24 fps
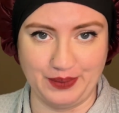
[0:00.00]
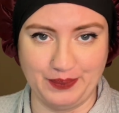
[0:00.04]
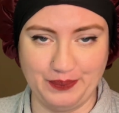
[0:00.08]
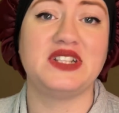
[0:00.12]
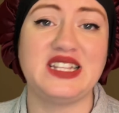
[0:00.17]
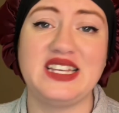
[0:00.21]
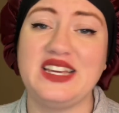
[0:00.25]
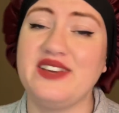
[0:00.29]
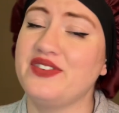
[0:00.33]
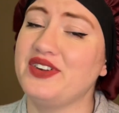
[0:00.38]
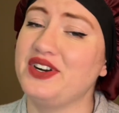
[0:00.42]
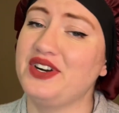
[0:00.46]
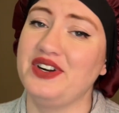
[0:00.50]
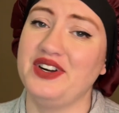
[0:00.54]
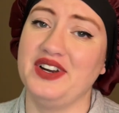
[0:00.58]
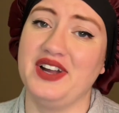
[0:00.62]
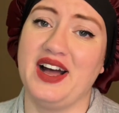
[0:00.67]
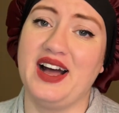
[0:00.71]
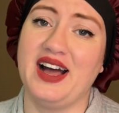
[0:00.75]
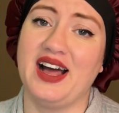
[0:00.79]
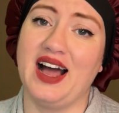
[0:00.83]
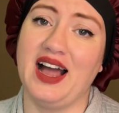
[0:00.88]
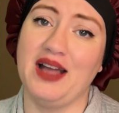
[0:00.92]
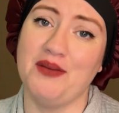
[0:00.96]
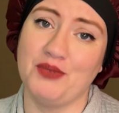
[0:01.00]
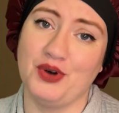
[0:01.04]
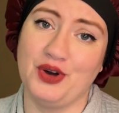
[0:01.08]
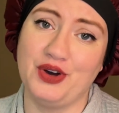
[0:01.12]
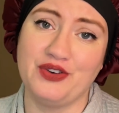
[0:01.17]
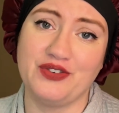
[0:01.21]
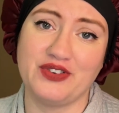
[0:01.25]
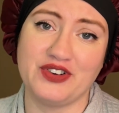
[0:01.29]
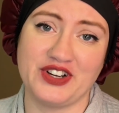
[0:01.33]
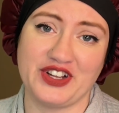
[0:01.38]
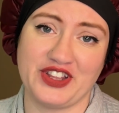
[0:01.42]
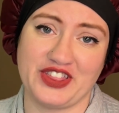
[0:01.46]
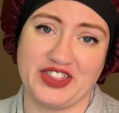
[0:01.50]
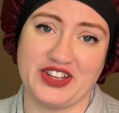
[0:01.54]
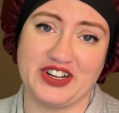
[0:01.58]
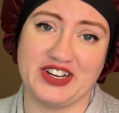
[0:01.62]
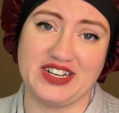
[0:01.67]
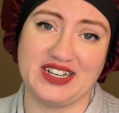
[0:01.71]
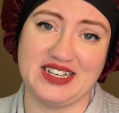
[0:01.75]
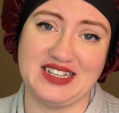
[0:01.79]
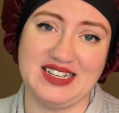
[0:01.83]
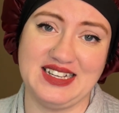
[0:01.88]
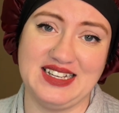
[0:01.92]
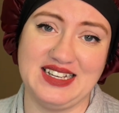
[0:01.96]
Believe it or not, I'm over
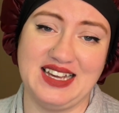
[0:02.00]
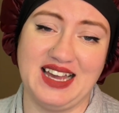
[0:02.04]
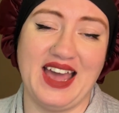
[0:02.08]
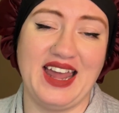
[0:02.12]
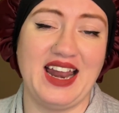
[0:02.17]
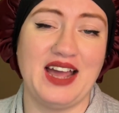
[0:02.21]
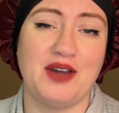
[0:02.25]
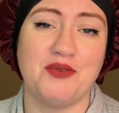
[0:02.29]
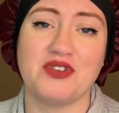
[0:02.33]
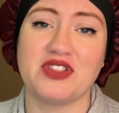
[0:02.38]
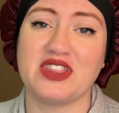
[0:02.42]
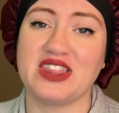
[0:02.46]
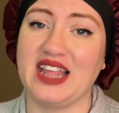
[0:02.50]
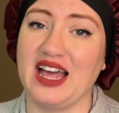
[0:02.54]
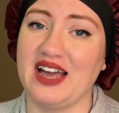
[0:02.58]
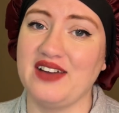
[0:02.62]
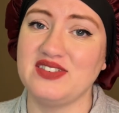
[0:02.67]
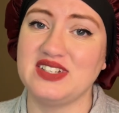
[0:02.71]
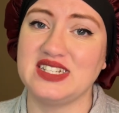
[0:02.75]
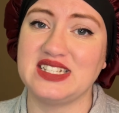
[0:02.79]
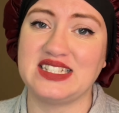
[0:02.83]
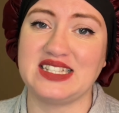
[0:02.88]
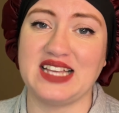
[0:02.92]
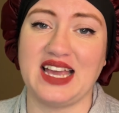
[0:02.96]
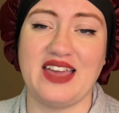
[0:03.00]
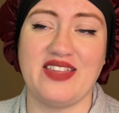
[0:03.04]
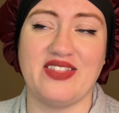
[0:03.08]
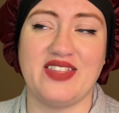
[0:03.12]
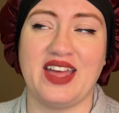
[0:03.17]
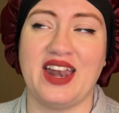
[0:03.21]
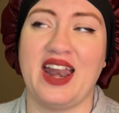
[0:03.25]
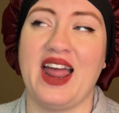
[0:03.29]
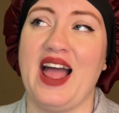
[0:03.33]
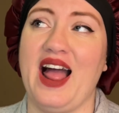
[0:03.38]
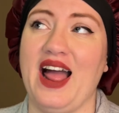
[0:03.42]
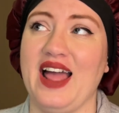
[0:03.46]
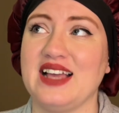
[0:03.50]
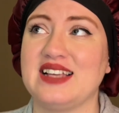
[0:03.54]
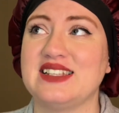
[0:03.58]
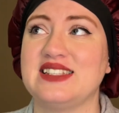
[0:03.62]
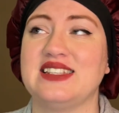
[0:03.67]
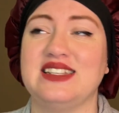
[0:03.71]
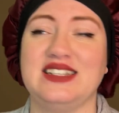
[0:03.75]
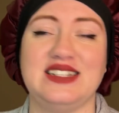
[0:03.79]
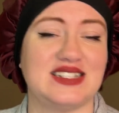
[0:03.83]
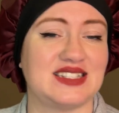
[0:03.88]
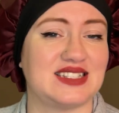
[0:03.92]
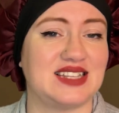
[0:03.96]
30, and I would love to say that
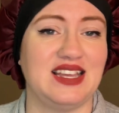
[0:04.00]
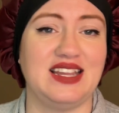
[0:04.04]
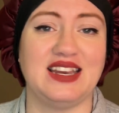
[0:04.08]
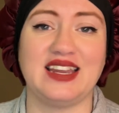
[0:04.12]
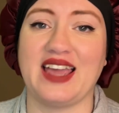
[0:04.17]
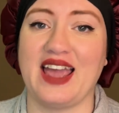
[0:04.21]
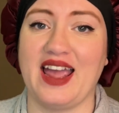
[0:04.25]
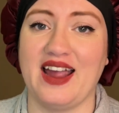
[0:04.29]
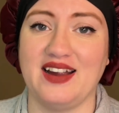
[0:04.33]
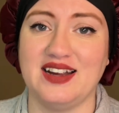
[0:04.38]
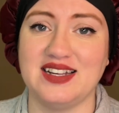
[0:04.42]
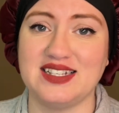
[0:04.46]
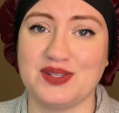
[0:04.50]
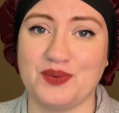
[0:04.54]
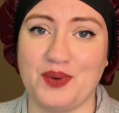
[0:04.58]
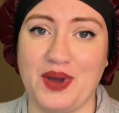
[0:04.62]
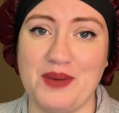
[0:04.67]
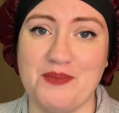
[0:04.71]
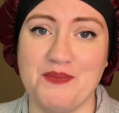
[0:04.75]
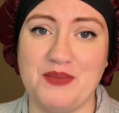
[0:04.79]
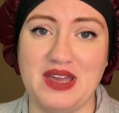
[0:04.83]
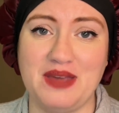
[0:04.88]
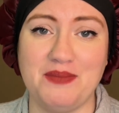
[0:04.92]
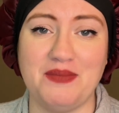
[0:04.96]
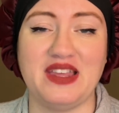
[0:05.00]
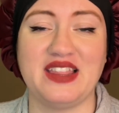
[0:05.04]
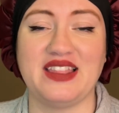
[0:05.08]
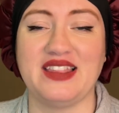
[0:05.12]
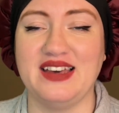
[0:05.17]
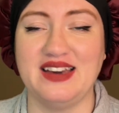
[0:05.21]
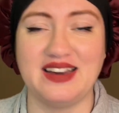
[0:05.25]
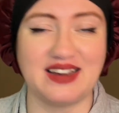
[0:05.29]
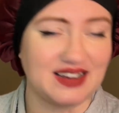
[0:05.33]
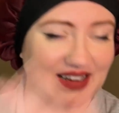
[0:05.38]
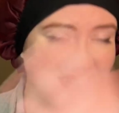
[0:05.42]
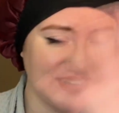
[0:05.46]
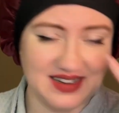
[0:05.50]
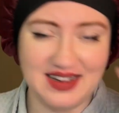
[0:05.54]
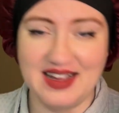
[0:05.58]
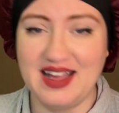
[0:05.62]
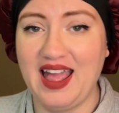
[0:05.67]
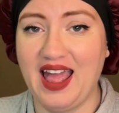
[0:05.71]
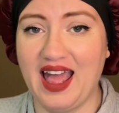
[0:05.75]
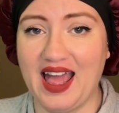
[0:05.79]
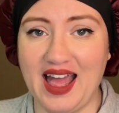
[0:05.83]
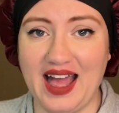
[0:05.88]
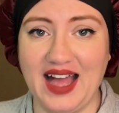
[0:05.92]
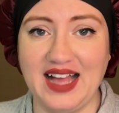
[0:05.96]
excellent skincare is what made me look
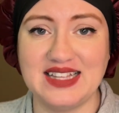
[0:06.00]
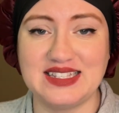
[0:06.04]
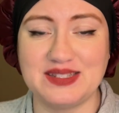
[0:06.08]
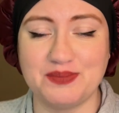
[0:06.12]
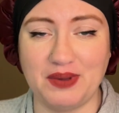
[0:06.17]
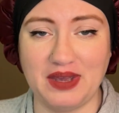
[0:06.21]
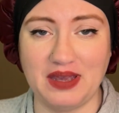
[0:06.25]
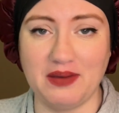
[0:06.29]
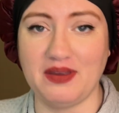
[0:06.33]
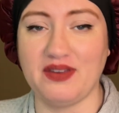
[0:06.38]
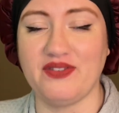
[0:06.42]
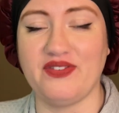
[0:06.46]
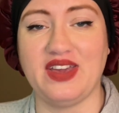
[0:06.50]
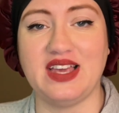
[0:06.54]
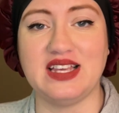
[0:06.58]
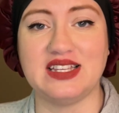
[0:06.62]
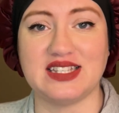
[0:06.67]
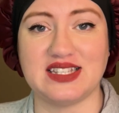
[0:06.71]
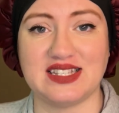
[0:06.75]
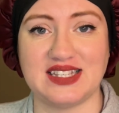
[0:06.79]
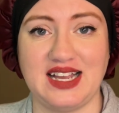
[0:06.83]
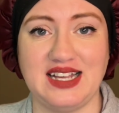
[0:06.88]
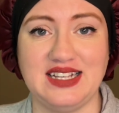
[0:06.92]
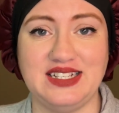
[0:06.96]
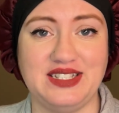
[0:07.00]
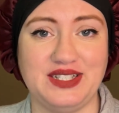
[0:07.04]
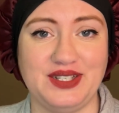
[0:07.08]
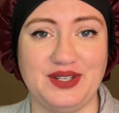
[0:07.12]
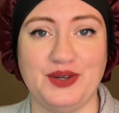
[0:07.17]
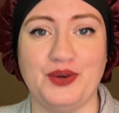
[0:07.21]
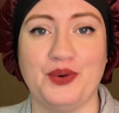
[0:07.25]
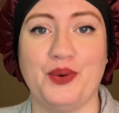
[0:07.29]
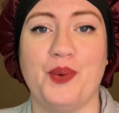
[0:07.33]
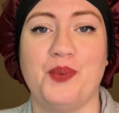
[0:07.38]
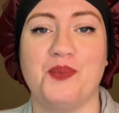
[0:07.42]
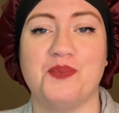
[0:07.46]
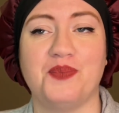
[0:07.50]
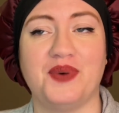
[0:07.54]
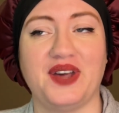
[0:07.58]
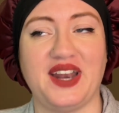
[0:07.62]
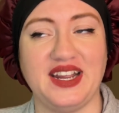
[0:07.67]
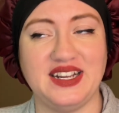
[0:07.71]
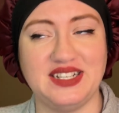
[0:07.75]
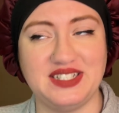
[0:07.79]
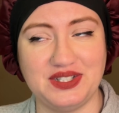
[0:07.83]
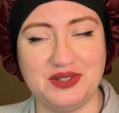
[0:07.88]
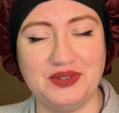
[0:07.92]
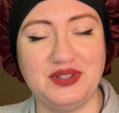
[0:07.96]
as baby face as I do, but I
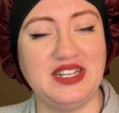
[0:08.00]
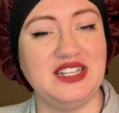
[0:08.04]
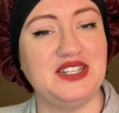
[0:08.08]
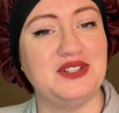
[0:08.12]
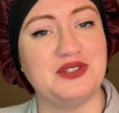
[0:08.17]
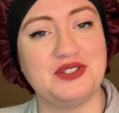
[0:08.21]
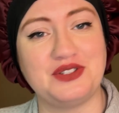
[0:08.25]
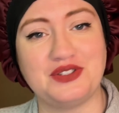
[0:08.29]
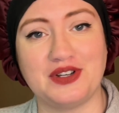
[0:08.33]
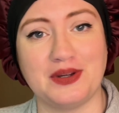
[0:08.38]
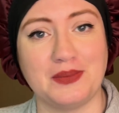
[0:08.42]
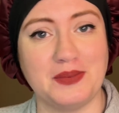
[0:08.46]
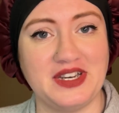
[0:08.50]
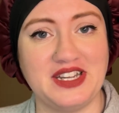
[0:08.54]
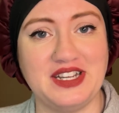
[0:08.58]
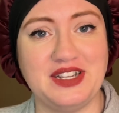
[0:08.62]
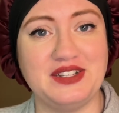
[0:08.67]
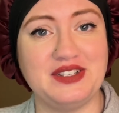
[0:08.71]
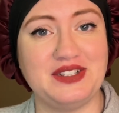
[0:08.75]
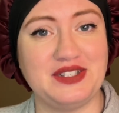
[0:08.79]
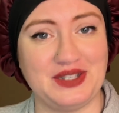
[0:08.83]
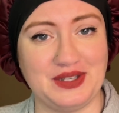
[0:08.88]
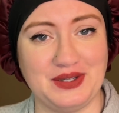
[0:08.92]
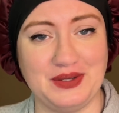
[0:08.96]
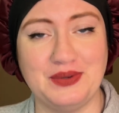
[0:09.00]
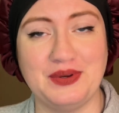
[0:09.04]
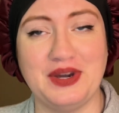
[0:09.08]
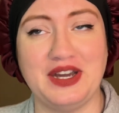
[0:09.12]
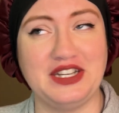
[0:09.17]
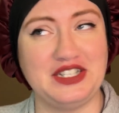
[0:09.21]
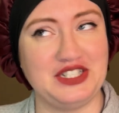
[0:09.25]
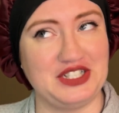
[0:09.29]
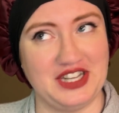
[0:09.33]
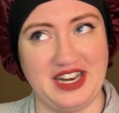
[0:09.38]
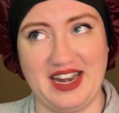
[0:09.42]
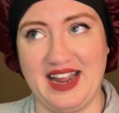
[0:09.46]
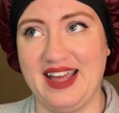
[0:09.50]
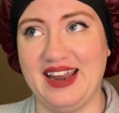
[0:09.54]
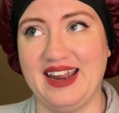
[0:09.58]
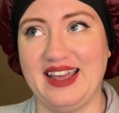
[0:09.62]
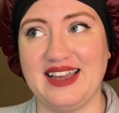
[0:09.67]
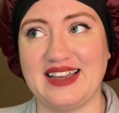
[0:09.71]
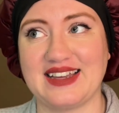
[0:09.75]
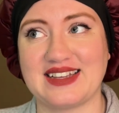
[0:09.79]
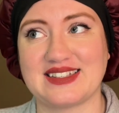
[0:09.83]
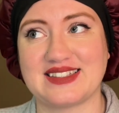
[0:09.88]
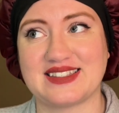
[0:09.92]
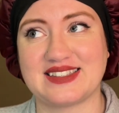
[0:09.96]
do need to attribute it to
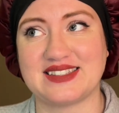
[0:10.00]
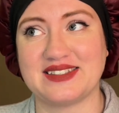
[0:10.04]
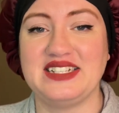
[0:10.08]
genetics.